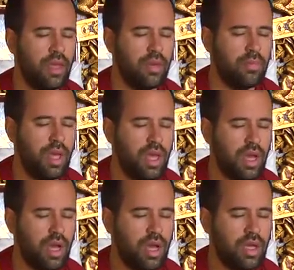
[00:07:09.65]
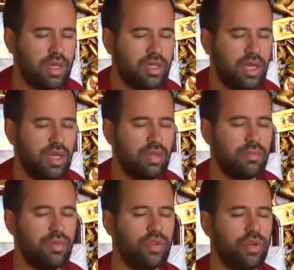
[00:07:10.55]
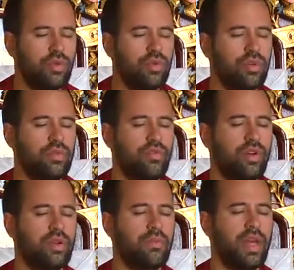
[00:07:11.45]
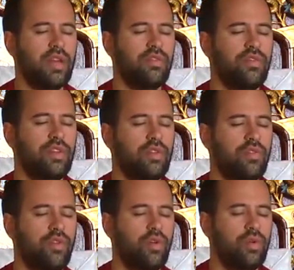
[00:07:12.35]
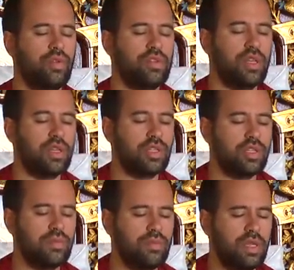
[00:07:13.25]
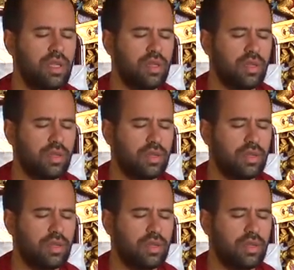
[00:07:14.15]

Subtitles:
may I attain Buddhahood for the benefit of all sentient beings.